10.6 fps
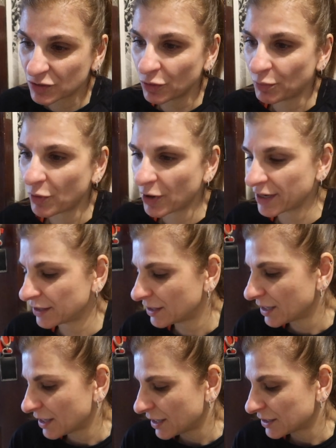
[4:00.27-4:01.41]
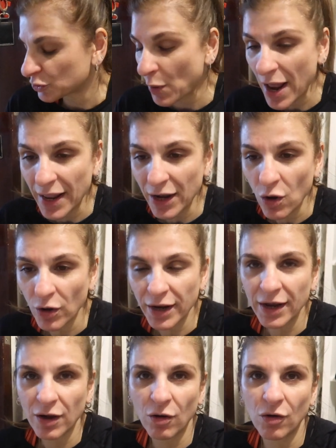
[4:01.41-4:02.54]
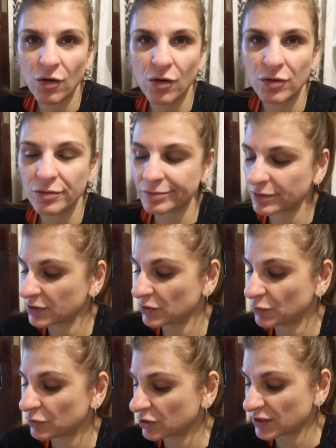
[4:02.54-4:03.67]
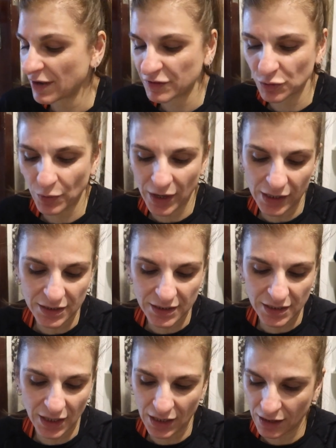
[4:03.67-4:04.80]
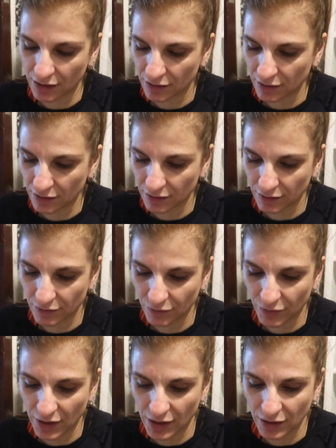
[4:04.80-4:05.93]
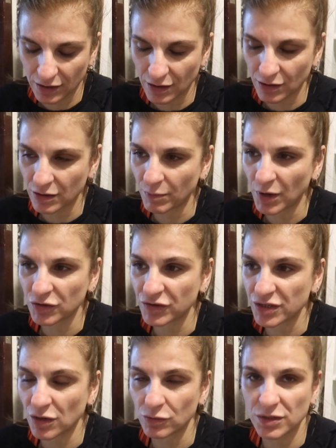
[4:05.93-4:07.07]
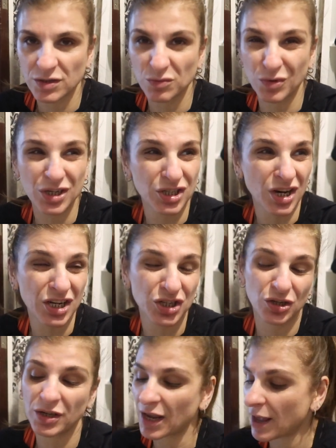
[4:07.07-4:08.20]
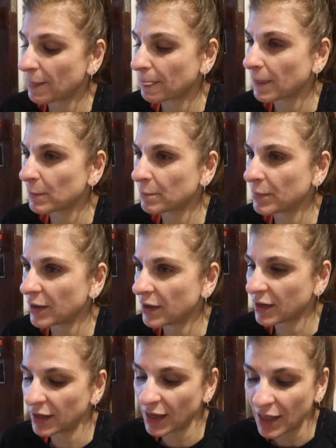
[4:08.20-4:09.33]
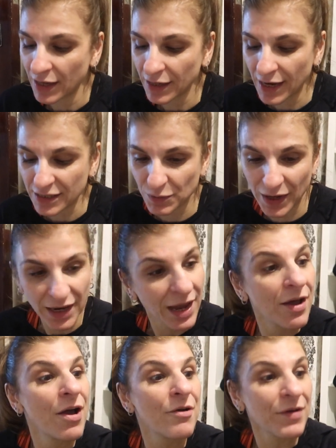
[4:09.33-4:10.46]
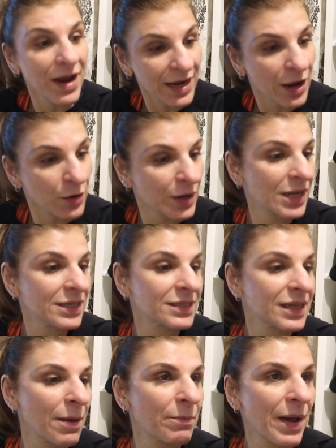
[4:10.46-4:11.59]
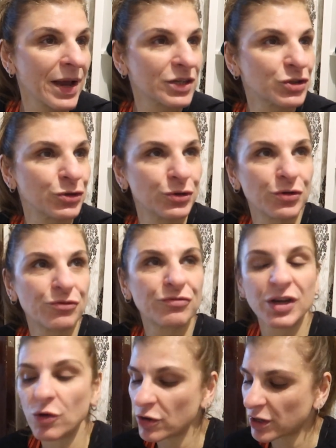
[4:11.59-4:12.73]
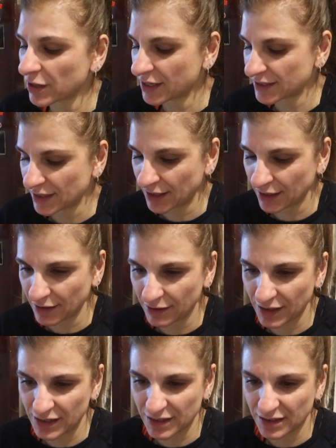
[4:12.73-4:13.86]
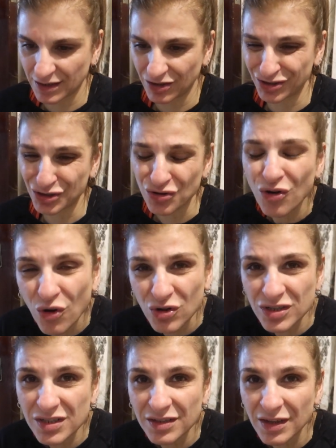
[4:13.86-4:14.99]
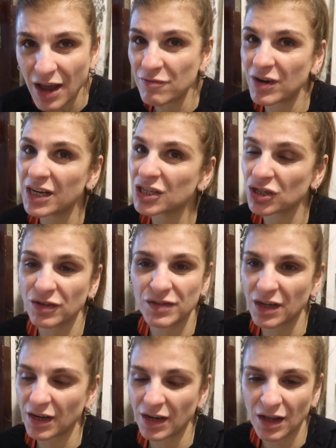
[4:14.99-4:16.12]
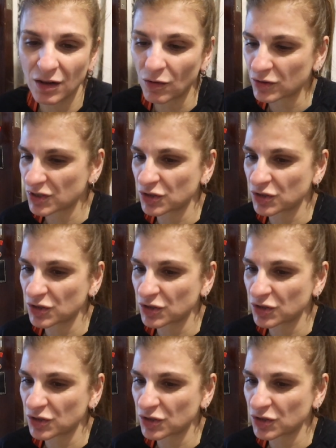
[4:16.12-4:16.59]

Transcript: no point dwelling on it. Or we'll just have to wait and see with the blood results, which I should get by next week. Right now, let's get back to reorganising these drawers. I really should have done it a lot